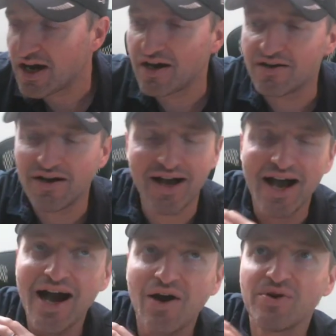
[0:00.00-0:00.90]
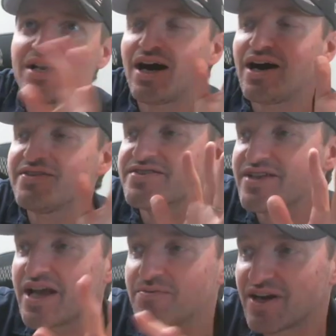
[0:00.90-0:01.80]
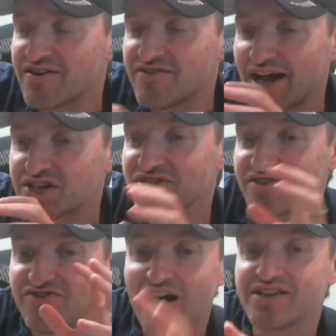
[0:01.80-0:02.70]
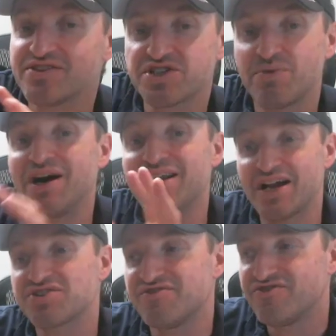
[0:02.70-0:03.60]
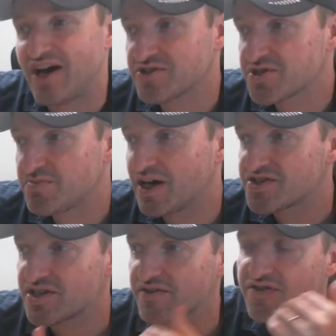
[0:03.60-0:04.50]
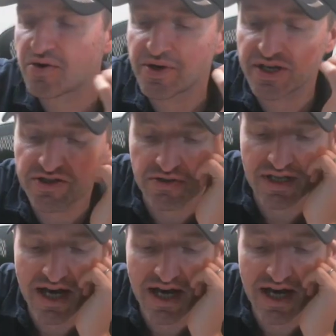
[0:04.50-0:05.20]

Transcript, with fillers: Uh, how in God's name did I actually find the spot? I actually found the spot instead of throwing it into a